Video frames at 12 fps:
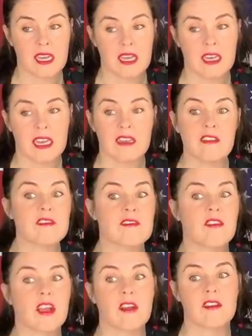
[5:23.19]
It is
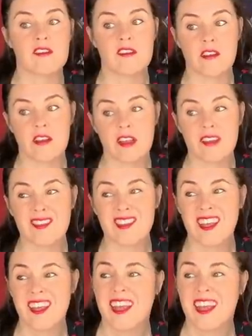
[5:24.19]
very serious.